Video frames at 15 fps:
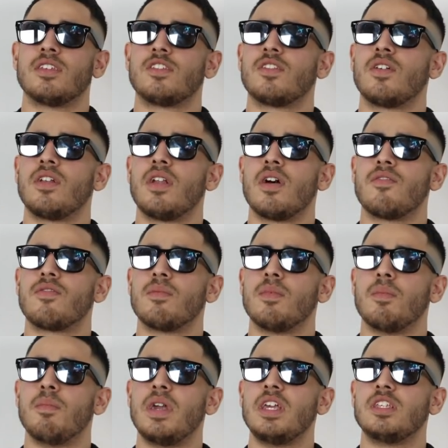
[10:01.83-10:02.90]
that started out from
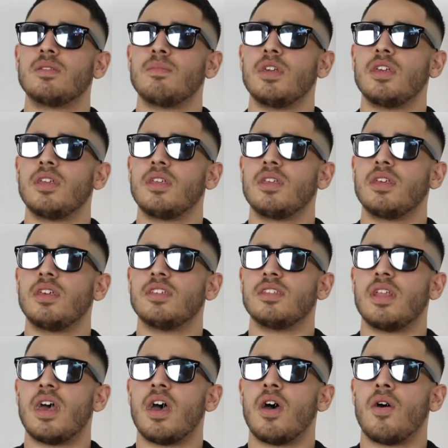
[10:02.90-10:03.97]
the basement is
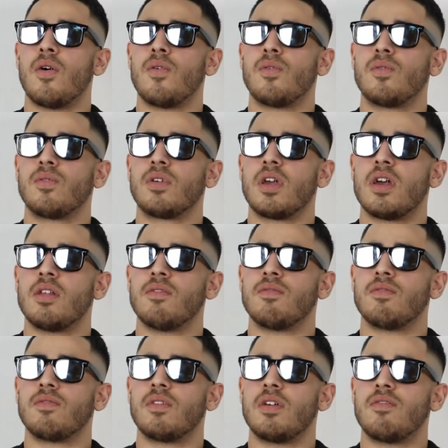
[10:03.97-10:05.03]
now kind
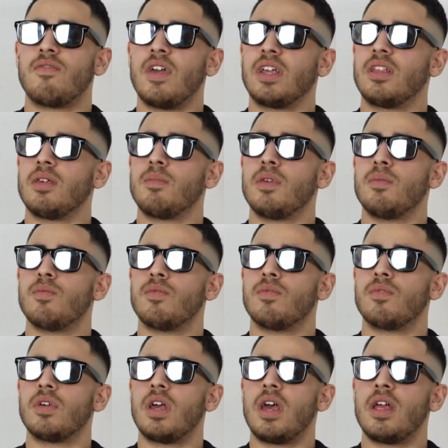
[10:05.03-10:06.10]
of affecting
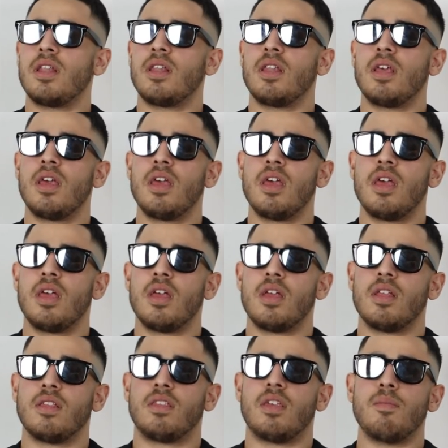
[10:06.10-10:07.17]
people. And
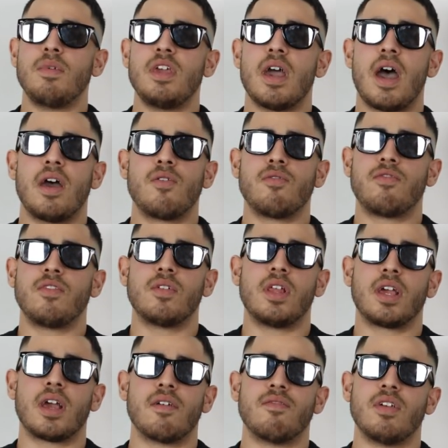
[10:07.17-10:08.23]
to me, I don't feel
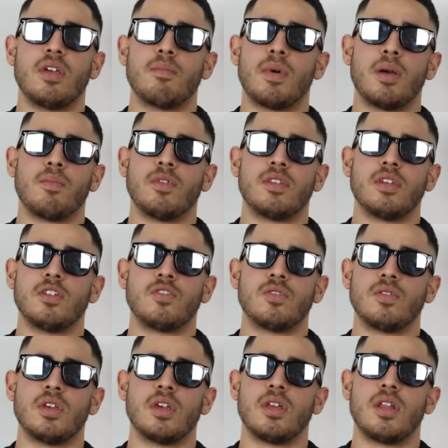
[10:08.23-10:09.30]
like I've hit my
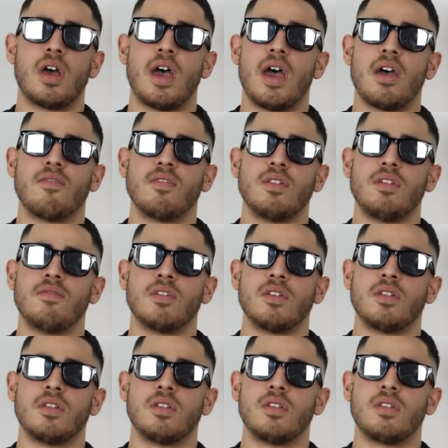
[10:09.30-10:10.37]
potential yet. I haven't
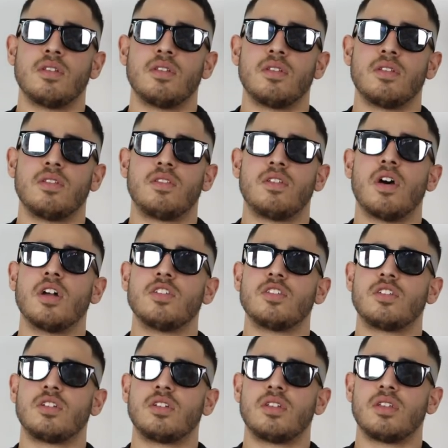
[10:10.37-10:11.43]
even
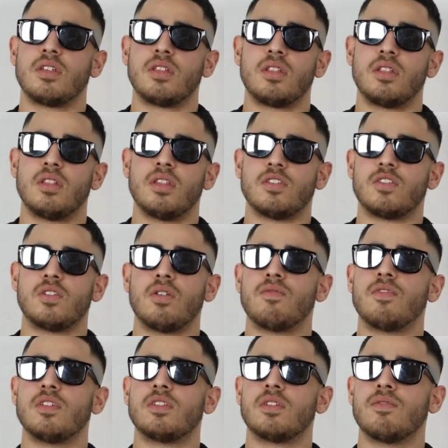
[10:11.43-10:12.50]
touched the
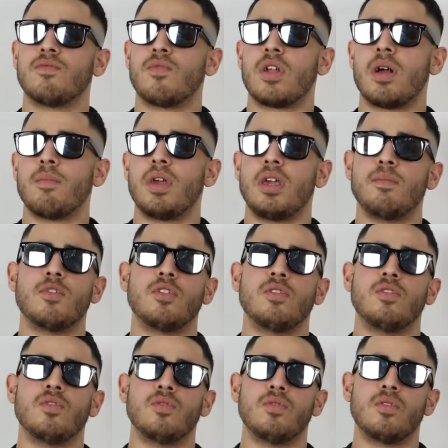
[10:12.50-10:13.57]
surface of what I'm able to
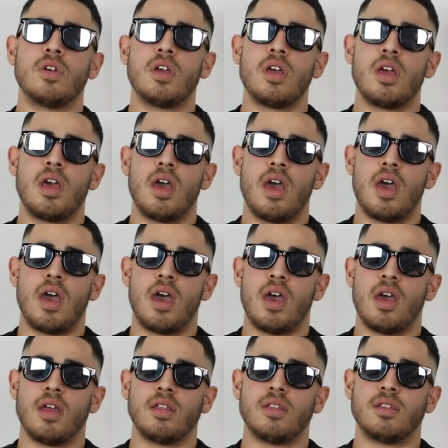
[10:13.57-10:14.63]
do.
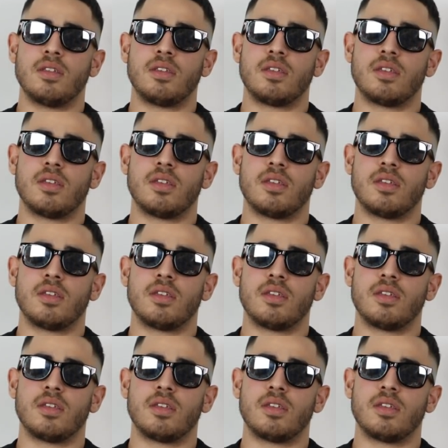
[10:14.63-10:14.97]
And